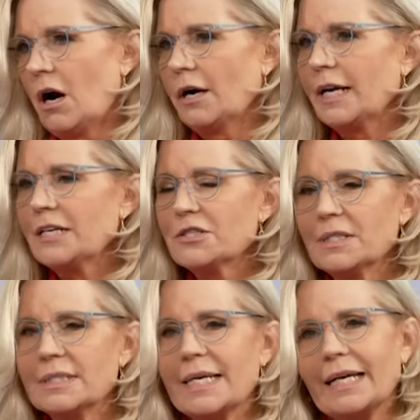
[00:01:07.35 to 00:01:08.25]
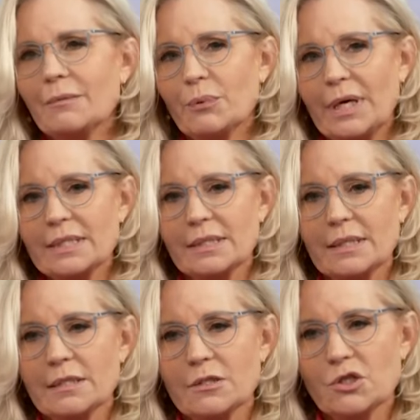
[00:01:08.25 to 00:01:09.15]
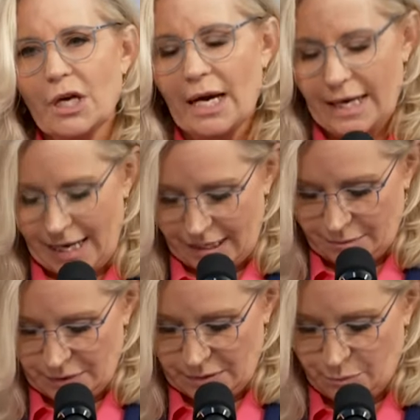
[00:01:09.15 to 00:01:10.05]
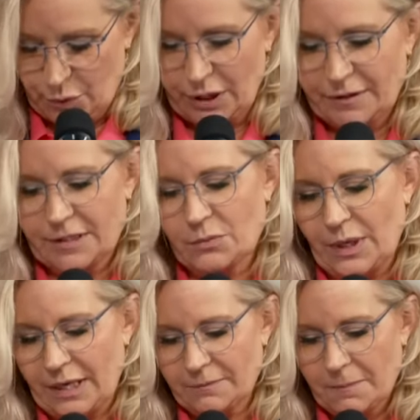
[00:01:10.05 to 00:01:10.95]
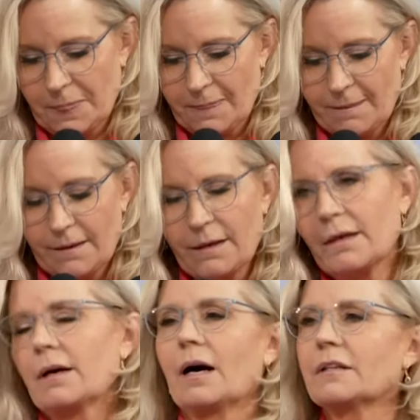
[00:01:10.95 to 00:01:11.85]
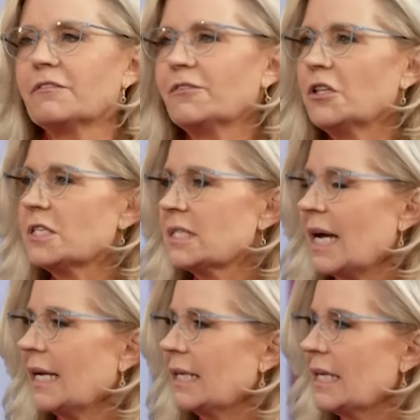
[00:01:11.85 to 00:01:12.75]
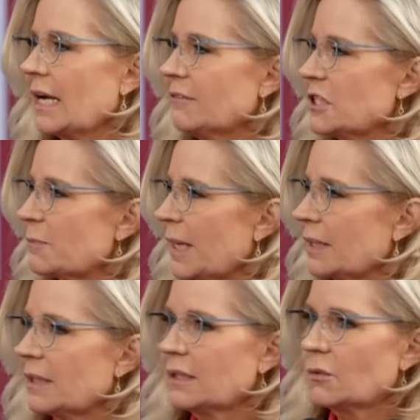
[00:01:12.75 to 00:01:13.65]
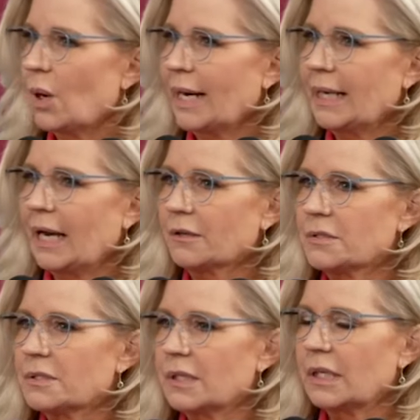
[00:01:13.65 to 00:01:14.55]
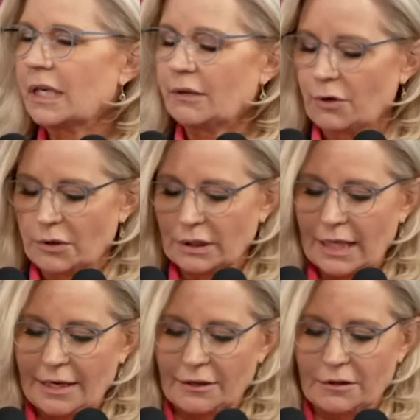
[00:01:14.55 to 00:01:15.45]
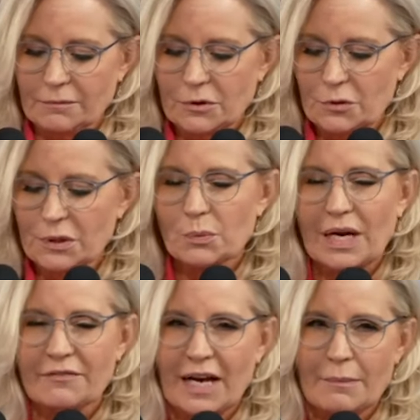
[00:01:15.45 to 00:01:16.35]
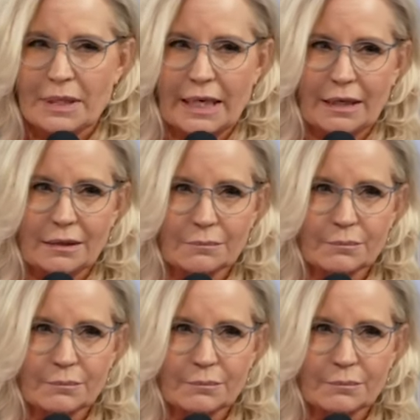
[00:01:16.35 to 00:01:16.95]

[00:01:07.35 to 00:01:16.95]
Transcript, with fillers: Our nation's second president, John Adams, put it this way. On the first night he ever spent in the White House, he wrote a letter to his wife Abigail.